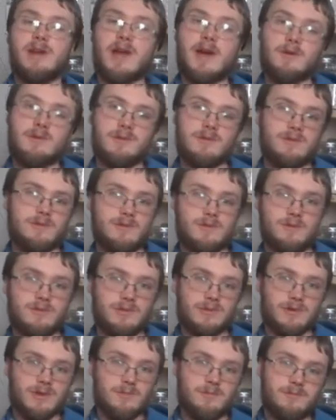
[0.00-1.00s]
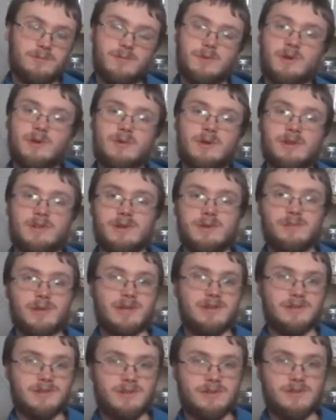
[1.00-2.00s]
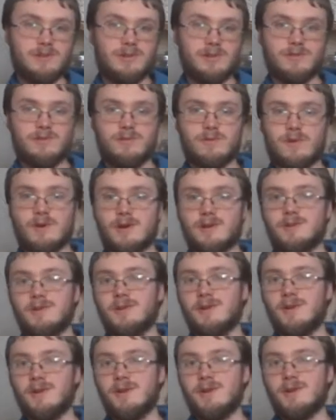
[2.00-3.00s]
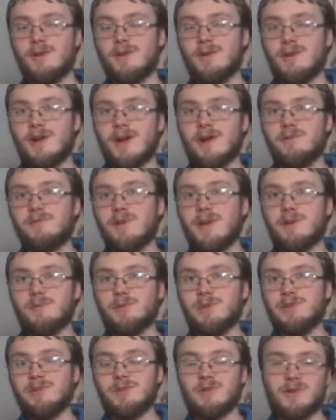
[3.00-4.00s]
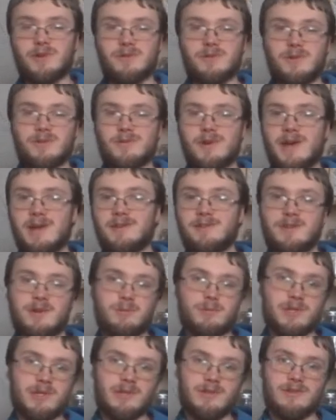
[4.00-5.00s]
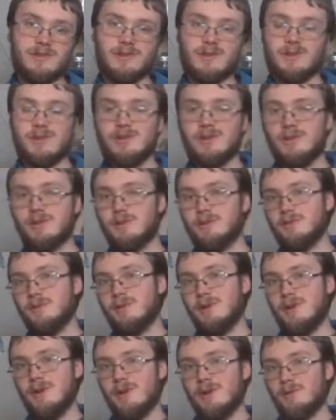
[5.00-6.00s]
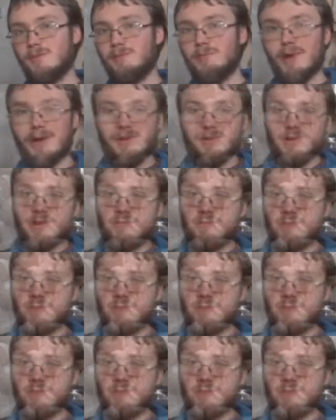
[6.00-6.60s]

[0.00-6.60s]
how you use them or what they're best suited for. Our family sort of divides our beans into buttery